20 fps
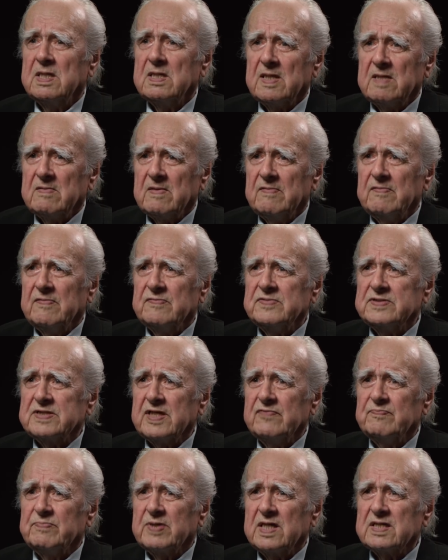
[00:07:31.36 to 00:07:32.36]
And then
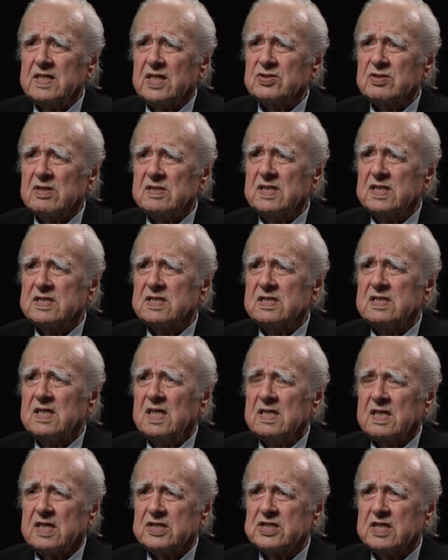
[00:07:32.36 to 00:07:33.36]
an explosion
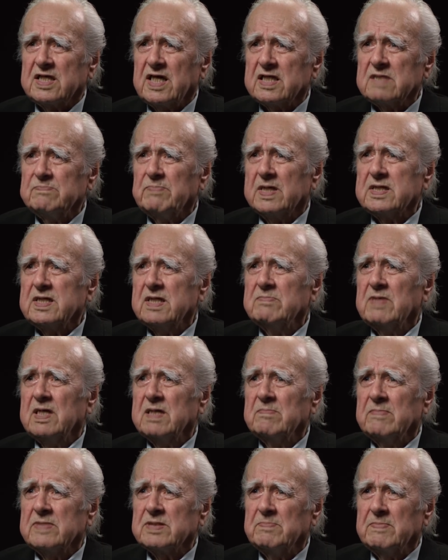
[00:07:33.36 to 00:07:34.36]
occurred.
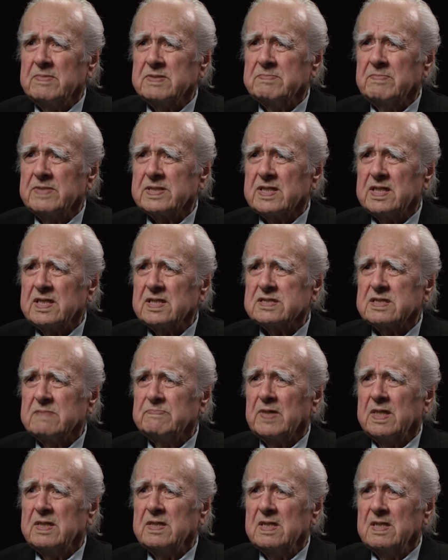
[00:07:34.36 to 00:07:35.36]
Stokers,
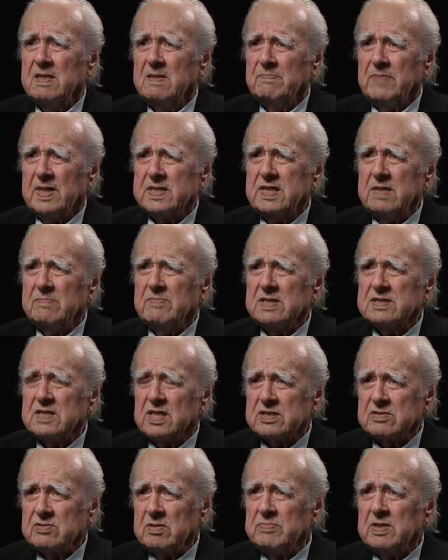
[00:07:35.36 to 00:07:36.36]
engineers, and
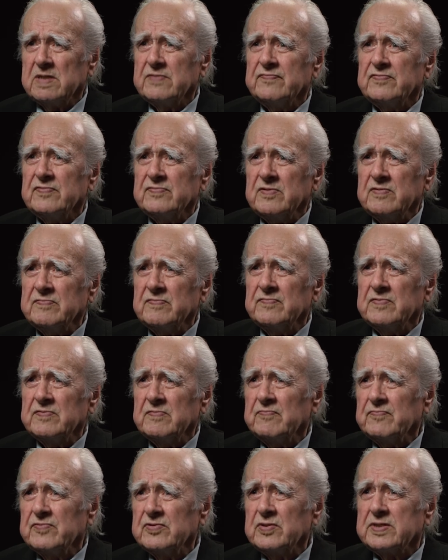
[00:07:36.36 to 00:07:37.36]
everyone
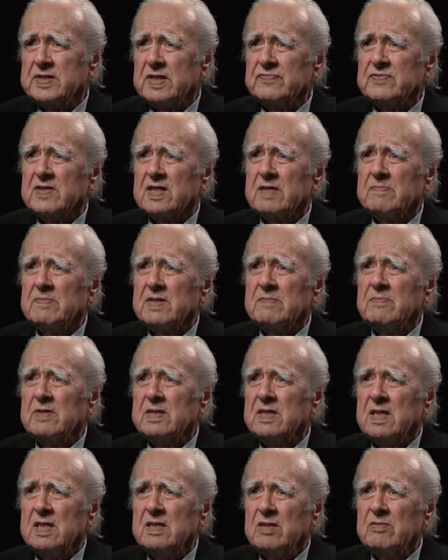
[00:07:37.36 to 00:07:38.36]
inboard died.
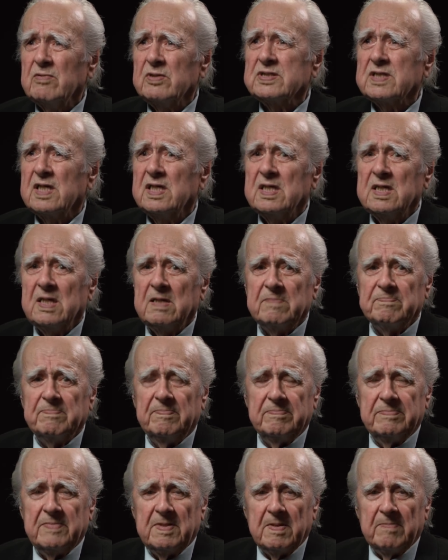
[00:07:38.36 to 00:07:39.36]
The ship
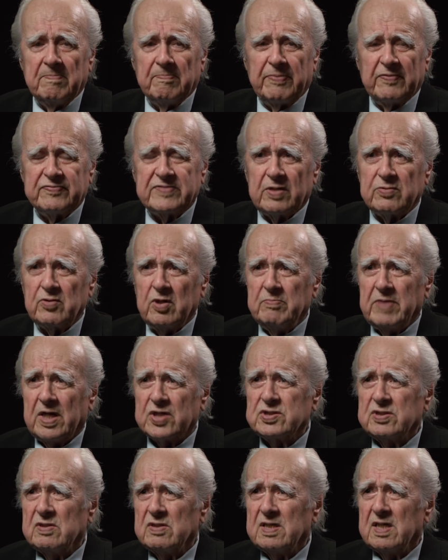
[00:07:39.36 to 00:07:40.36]
broke away up to the
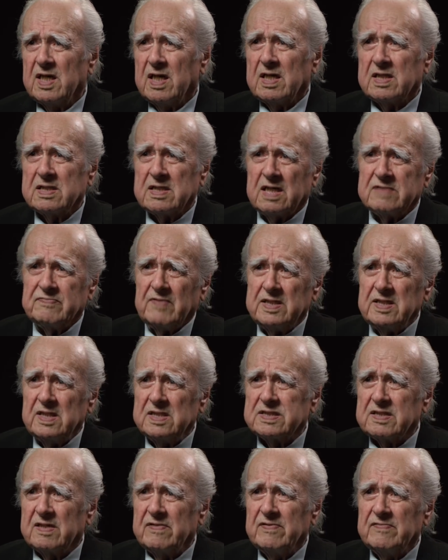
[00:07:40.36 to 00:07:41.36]
second turret
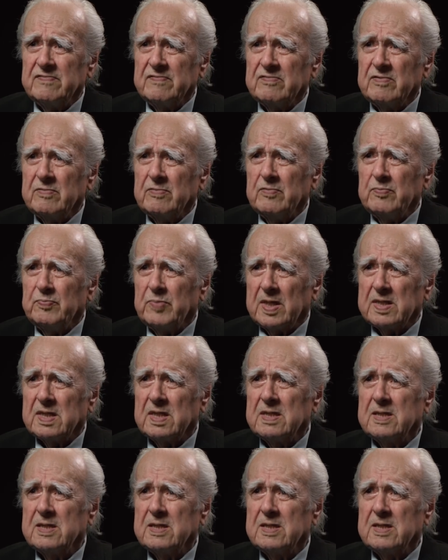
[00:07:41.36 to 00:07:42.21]
and sank.